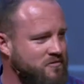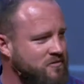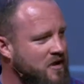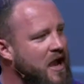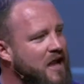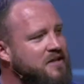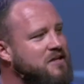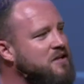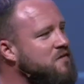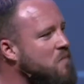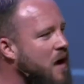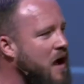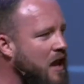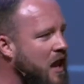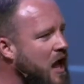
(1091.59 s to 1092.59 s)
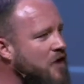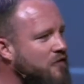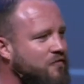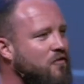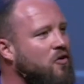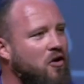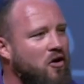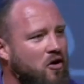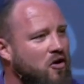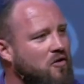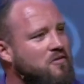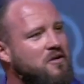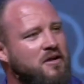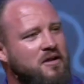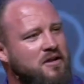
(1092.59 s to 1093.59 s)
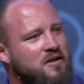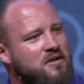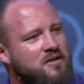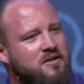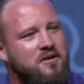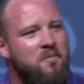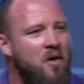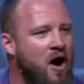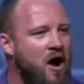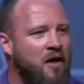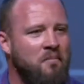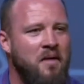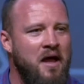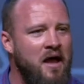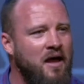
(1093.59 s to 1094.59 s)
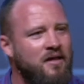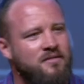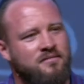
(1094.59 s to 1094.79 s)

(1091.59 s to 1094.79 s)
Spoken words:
I'd give my life for her. Come on, man.